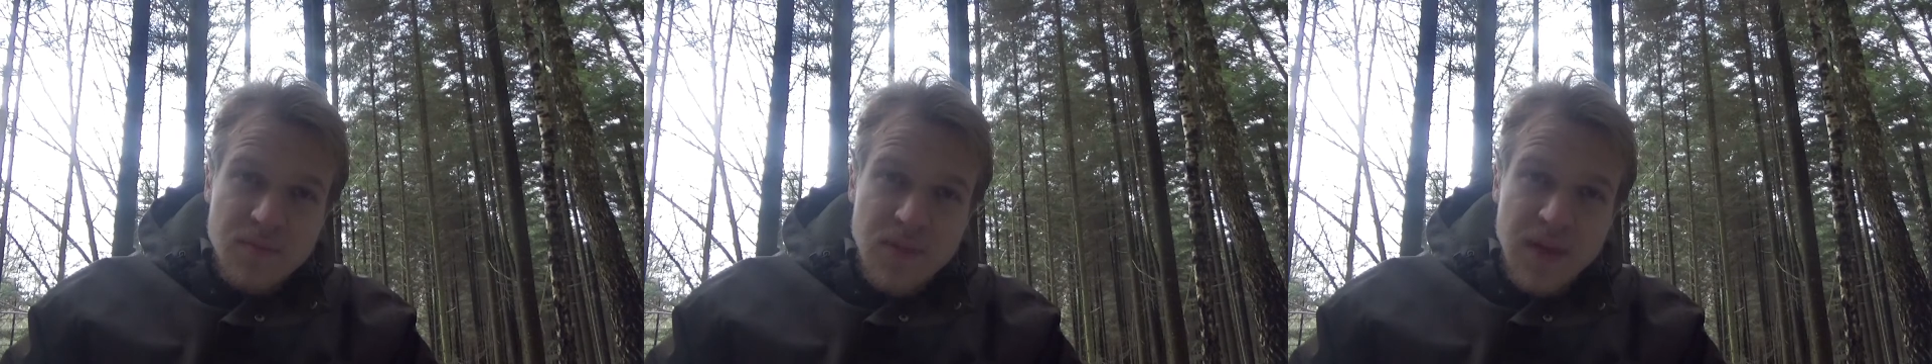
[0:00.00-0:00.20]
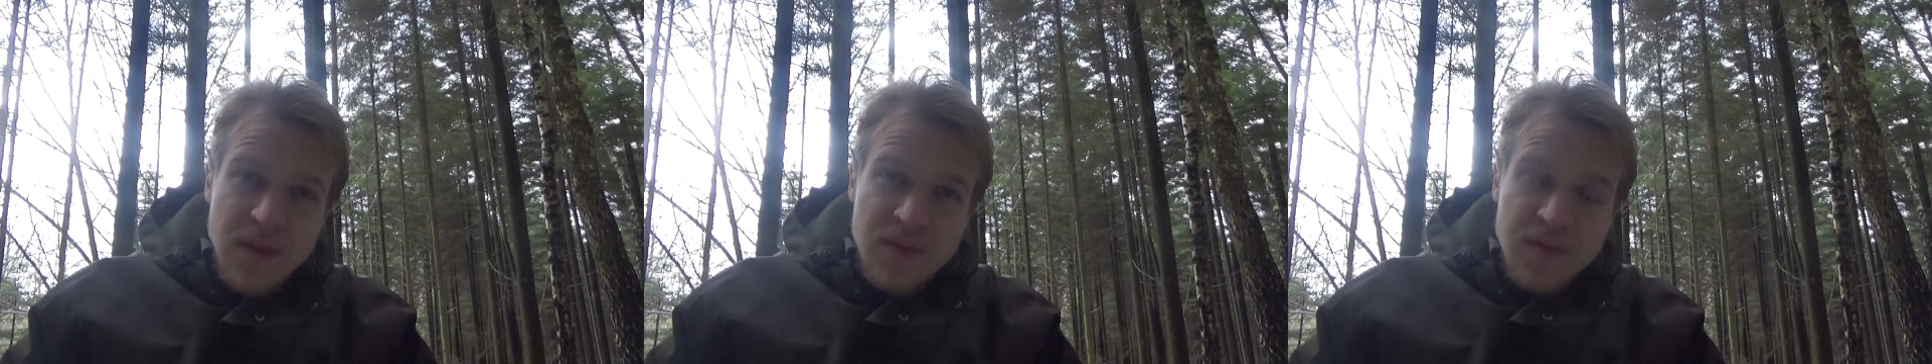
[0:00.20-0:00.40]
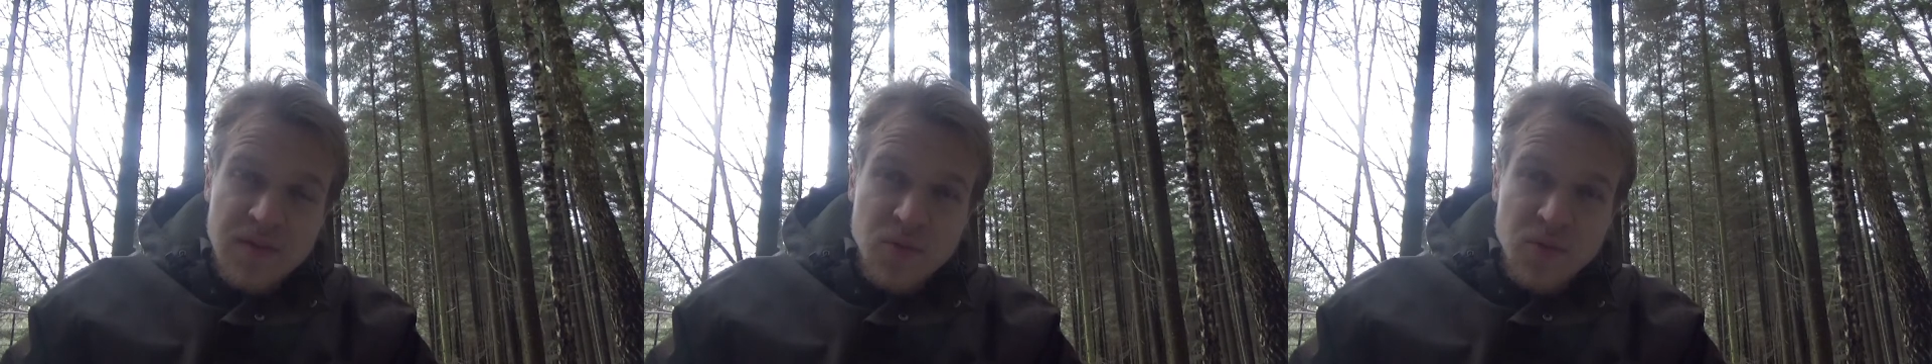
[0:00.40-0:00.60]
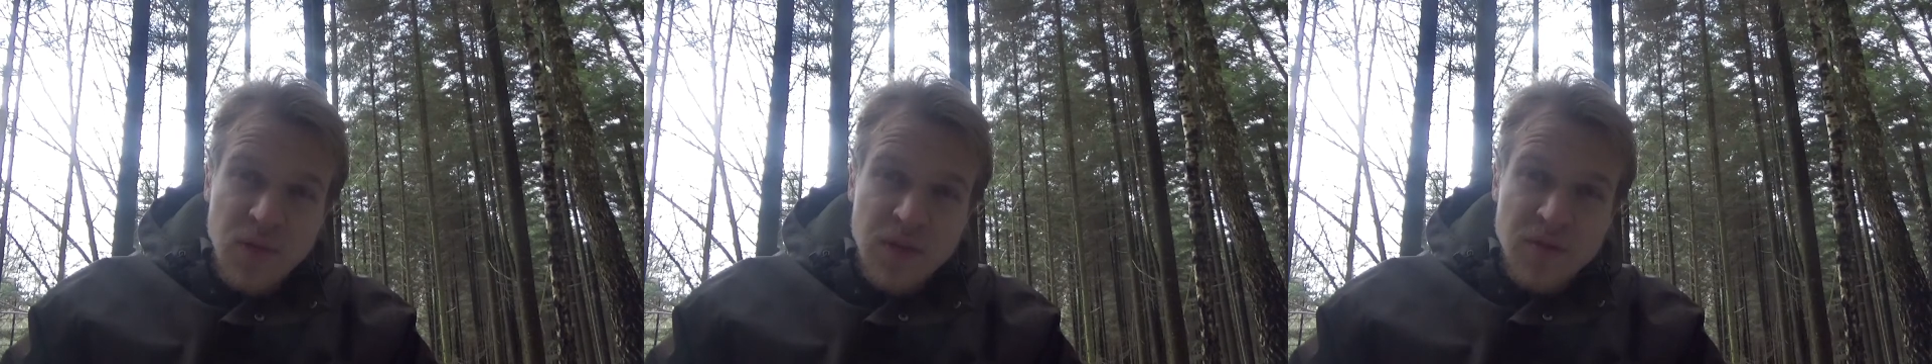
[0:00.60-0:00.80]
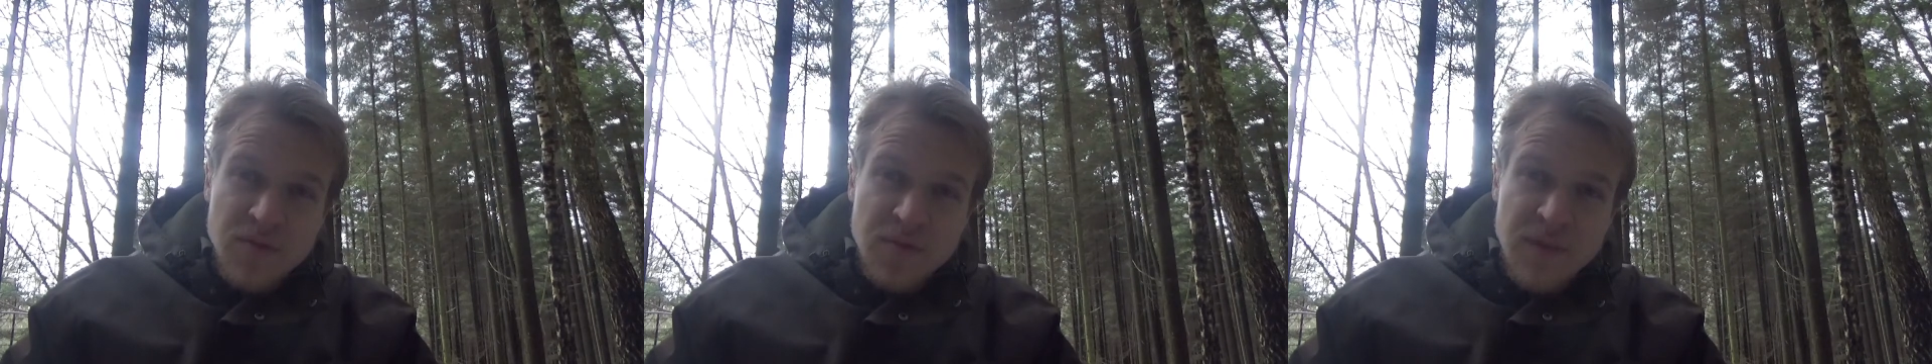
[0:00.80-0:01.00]
and
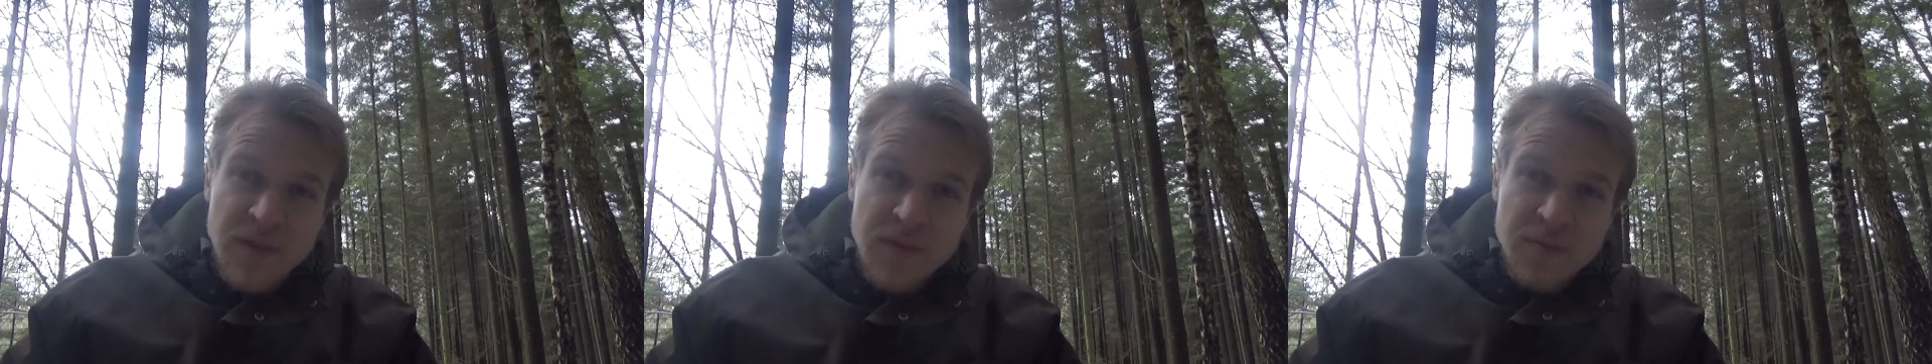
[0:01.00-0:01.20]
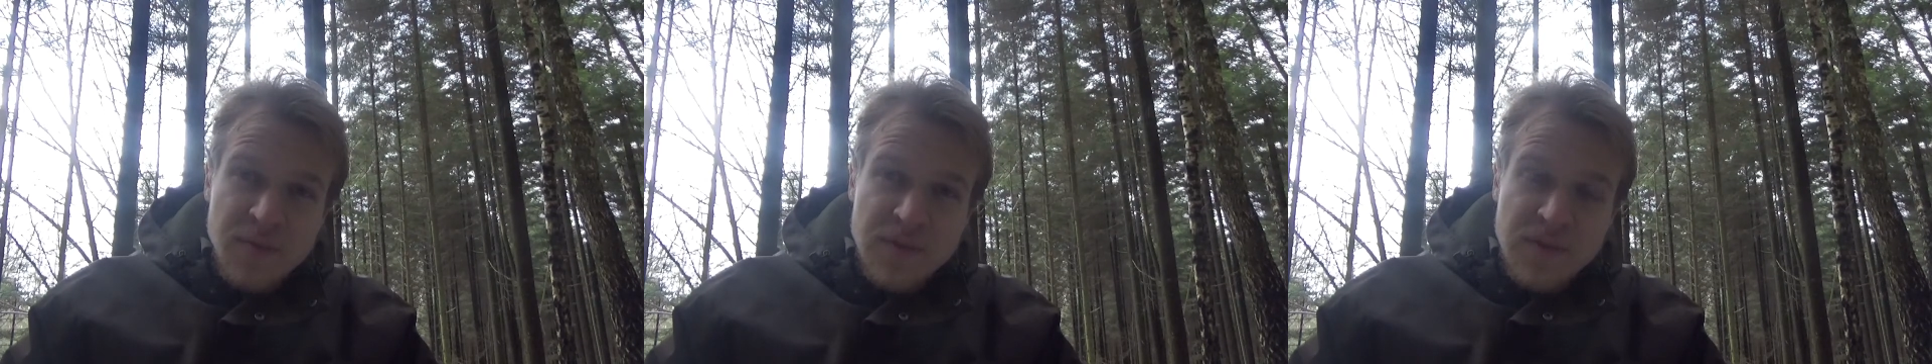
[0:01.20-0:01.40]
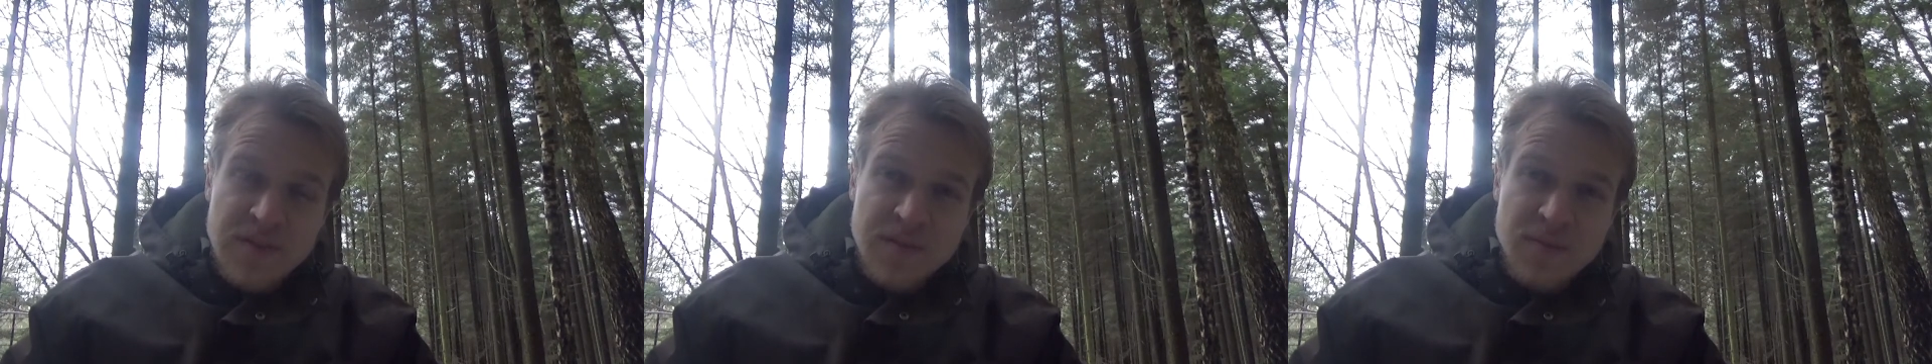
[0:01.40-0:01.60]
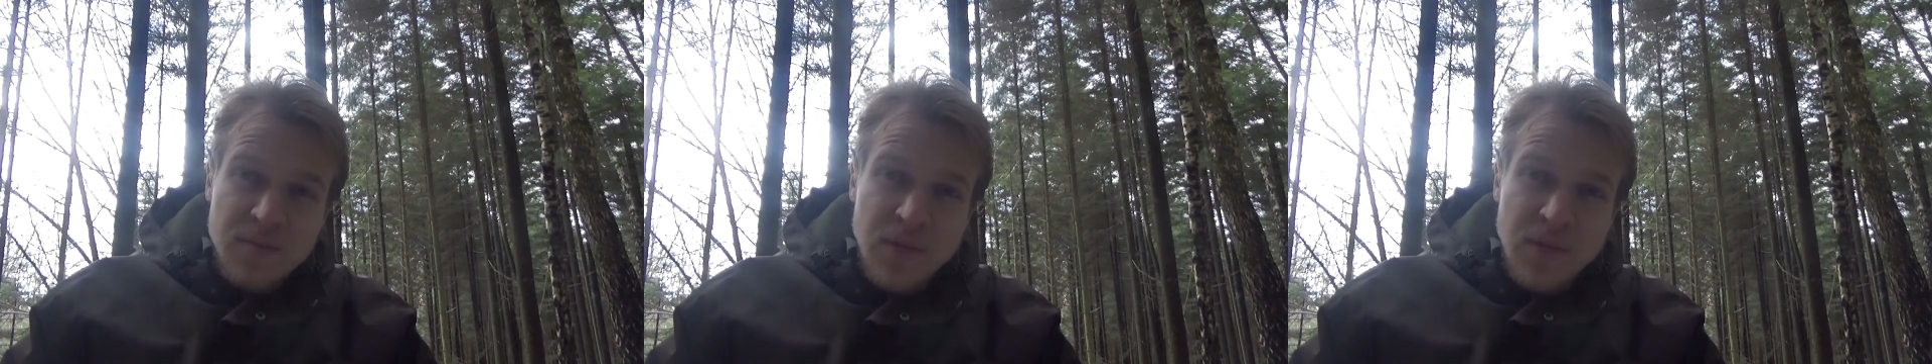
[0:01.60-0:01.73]
one of them is